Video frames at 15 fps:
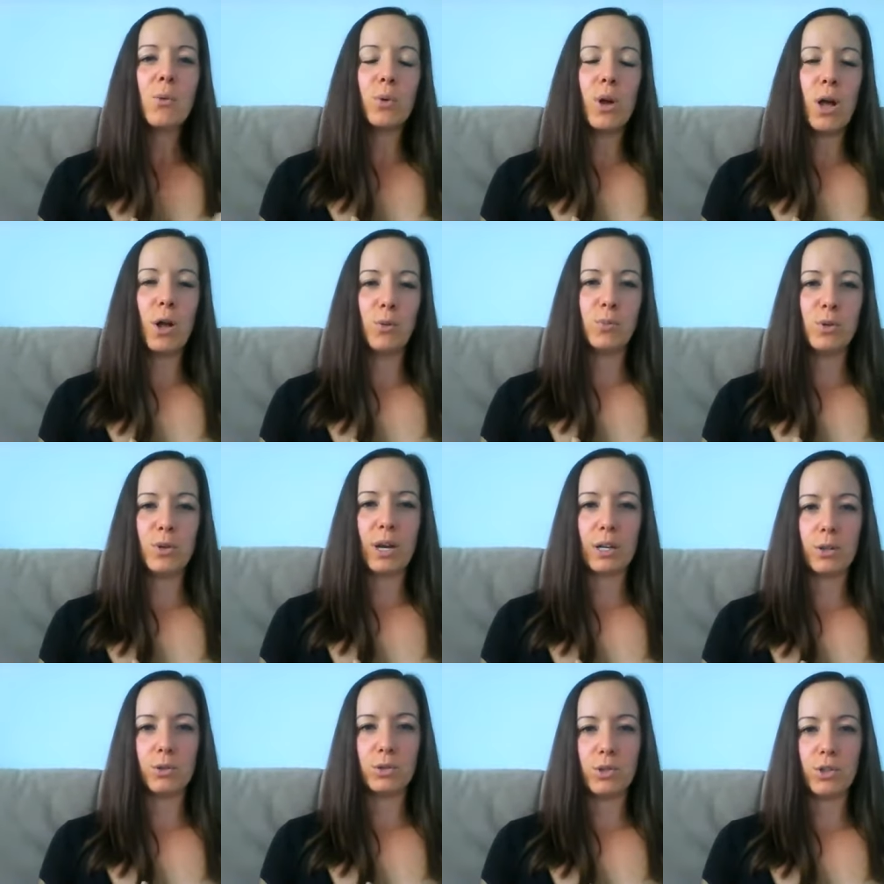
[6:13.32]
will help you get
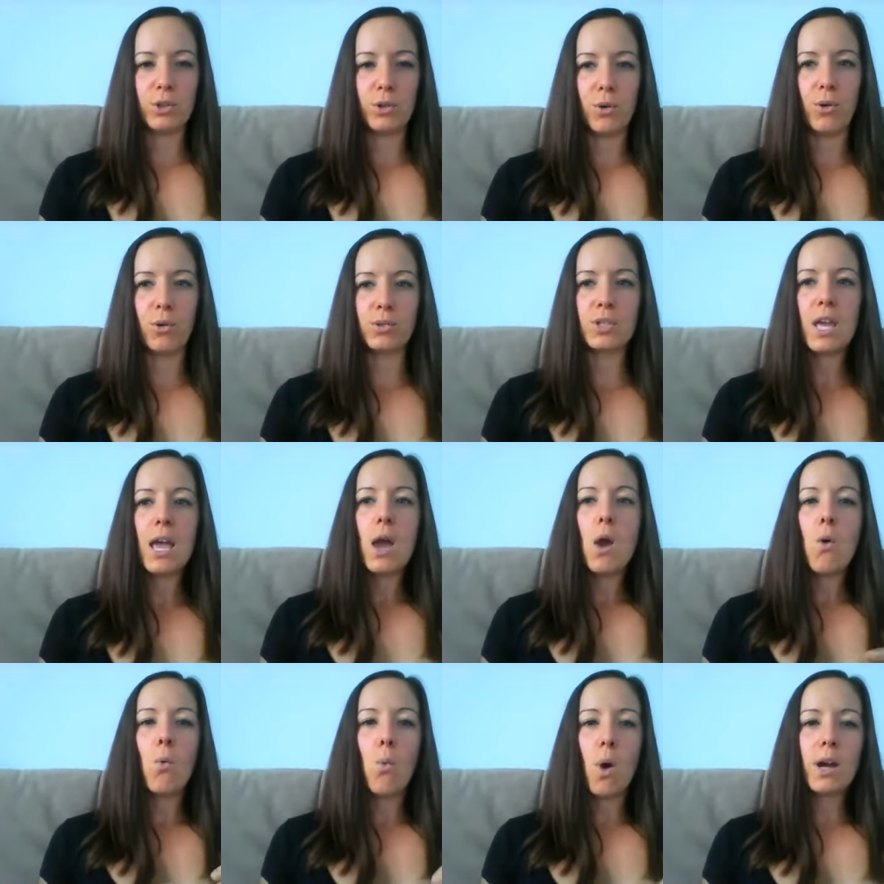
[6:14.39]
closer to your goals.
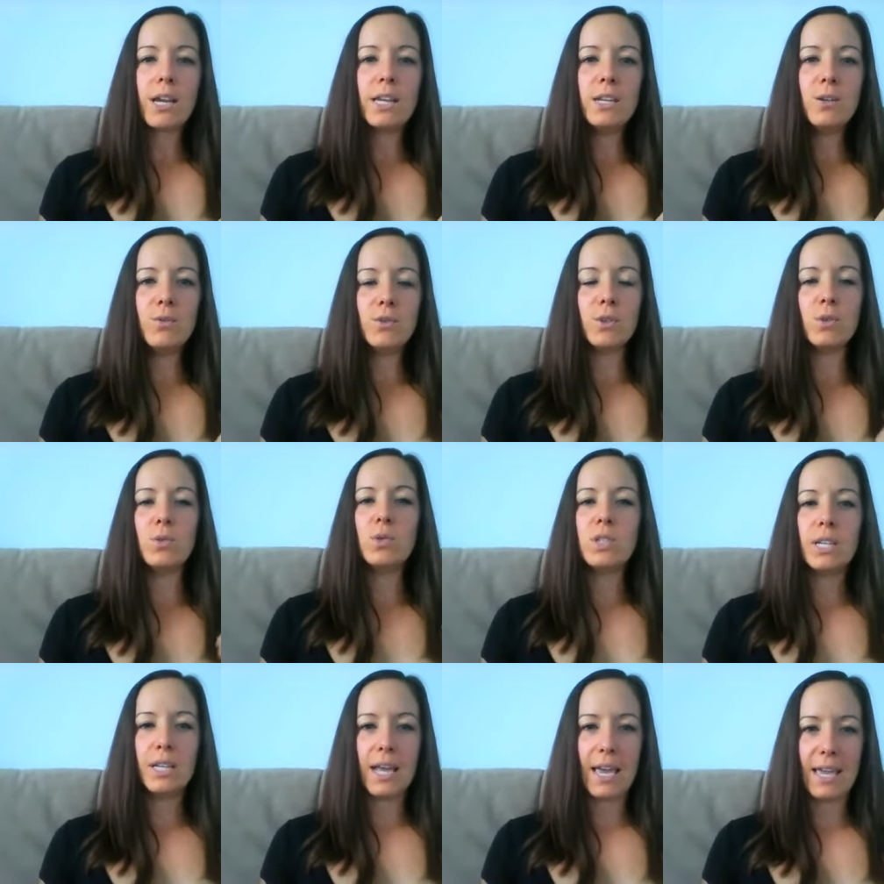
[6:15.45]
What can you do
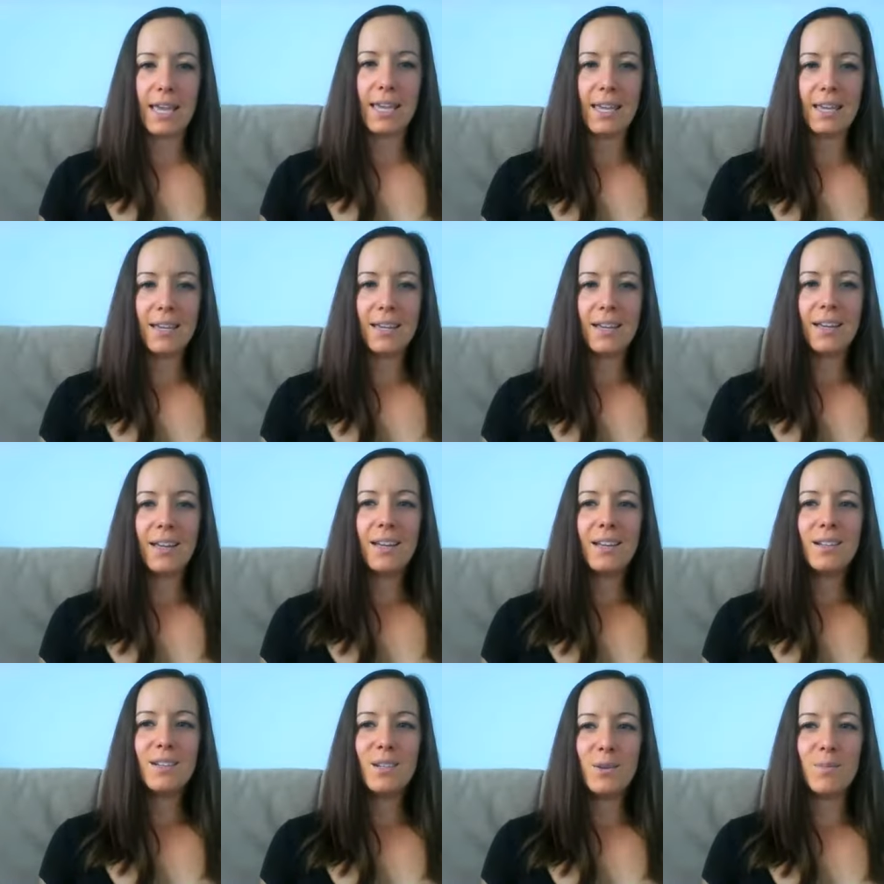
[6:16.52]
today
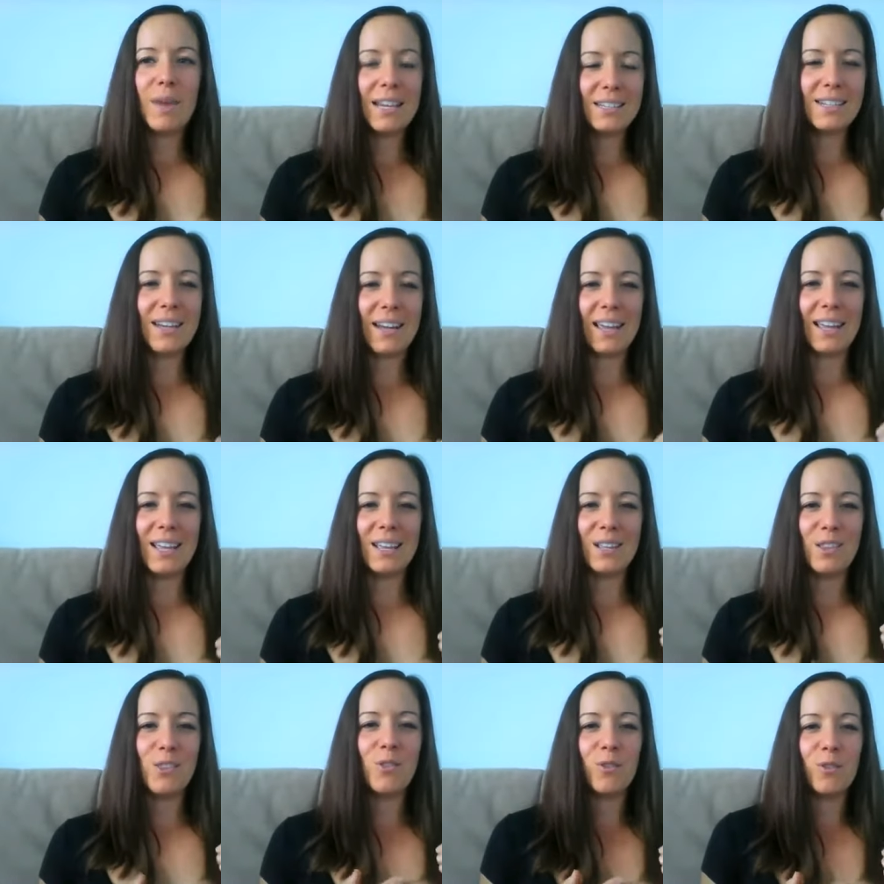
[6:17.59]
to make today
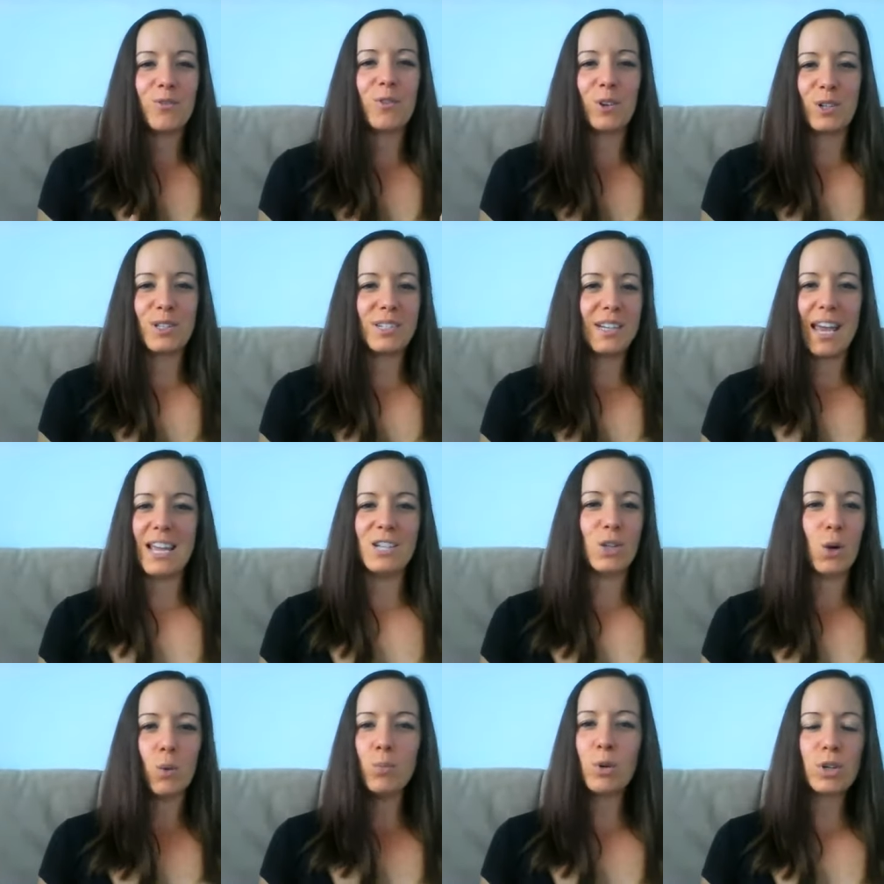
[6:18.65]
the first day?
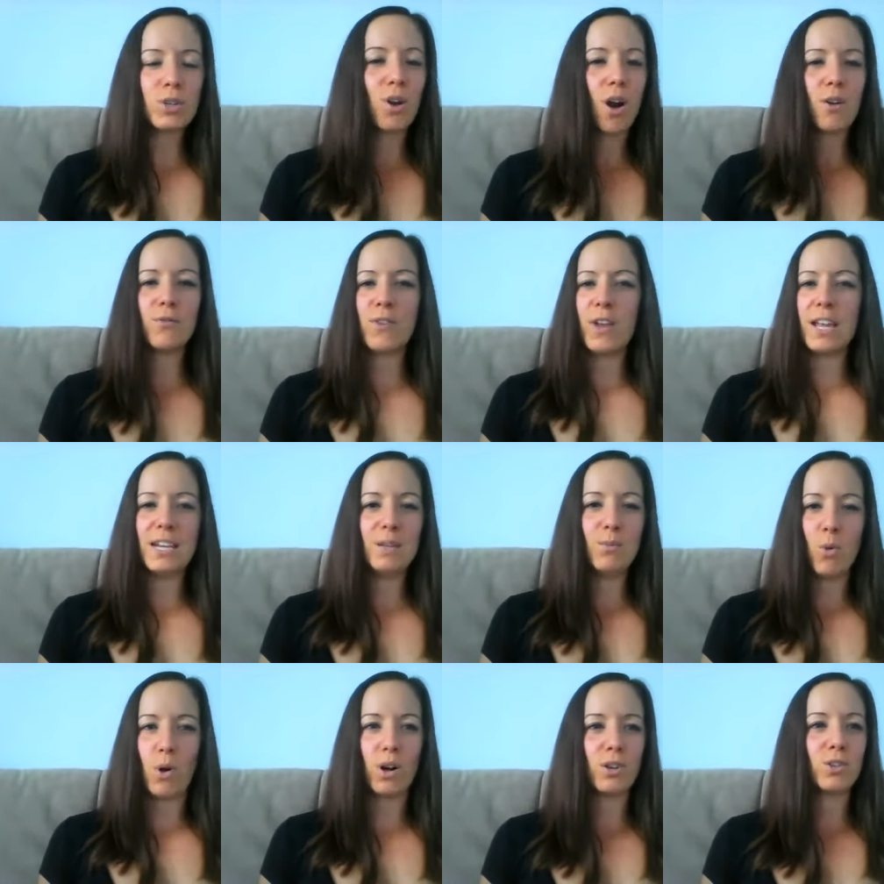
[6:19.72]
Don't put it off
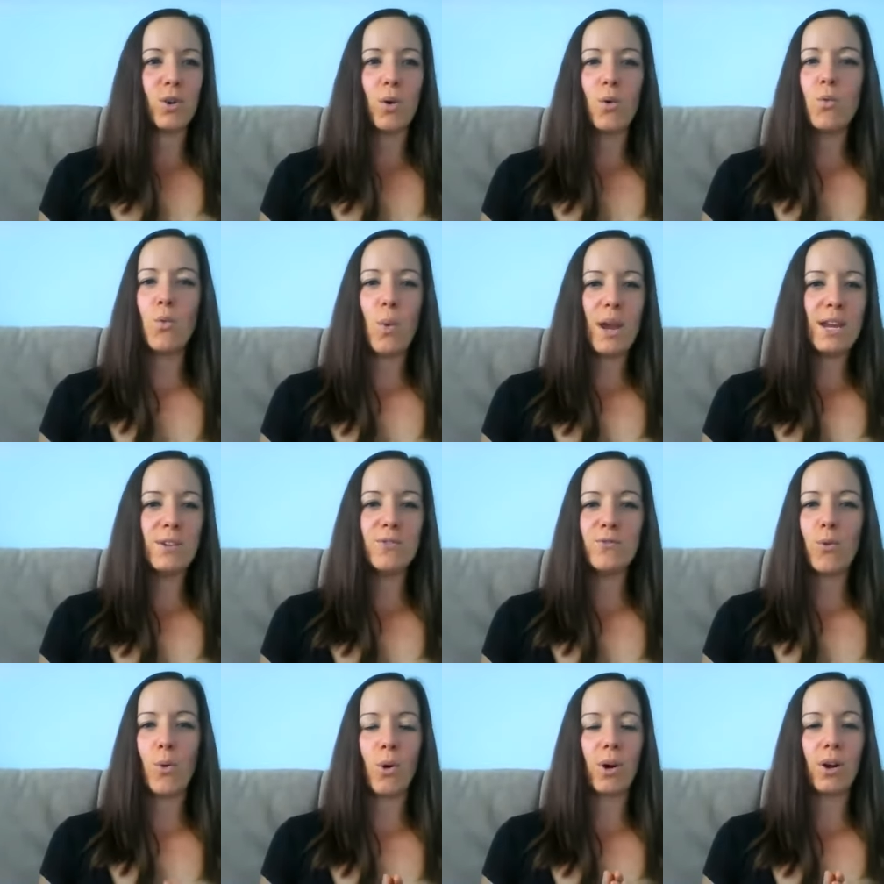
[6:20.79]
anymore. Don't wait
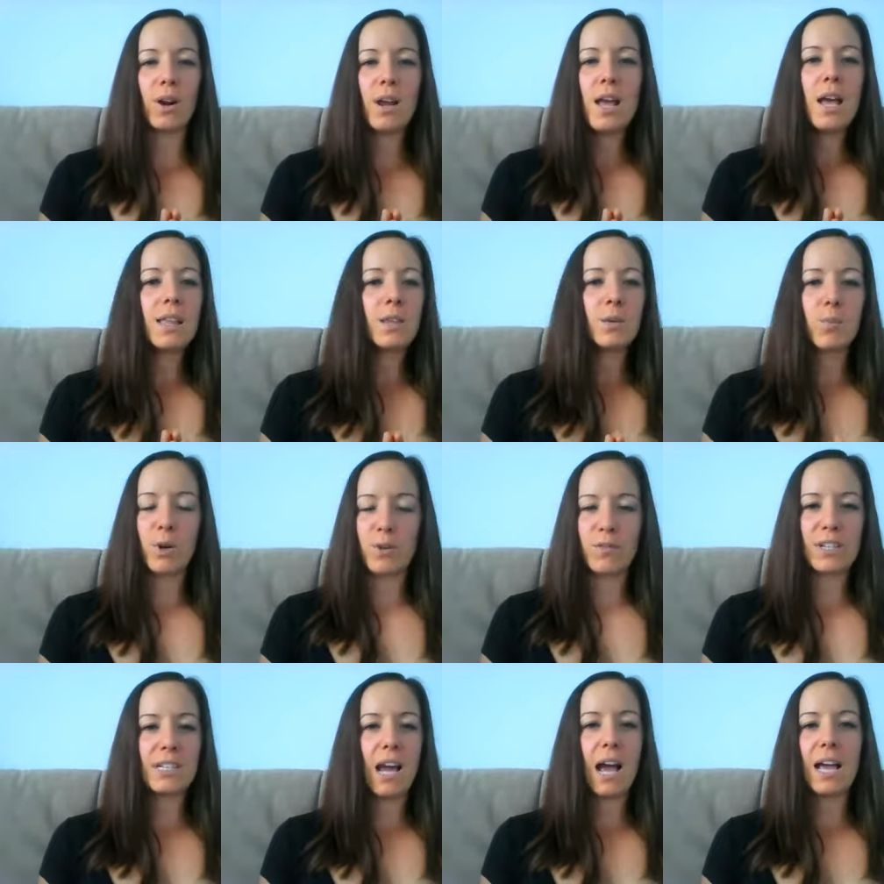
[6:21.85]
for the
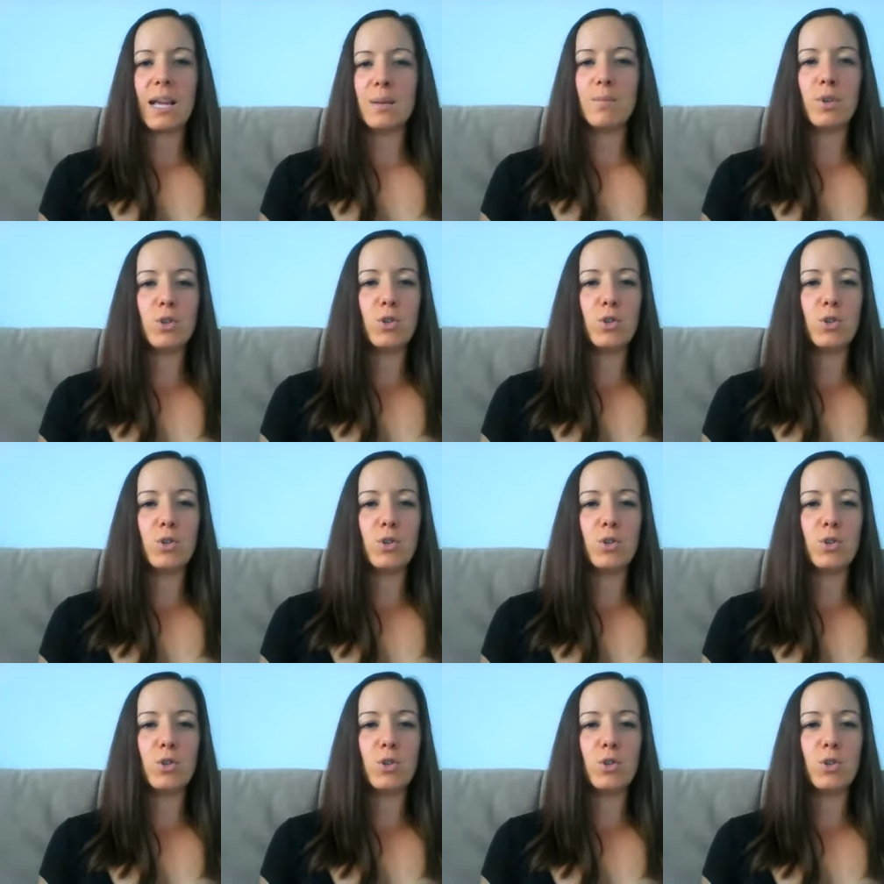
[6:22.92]
perfect time.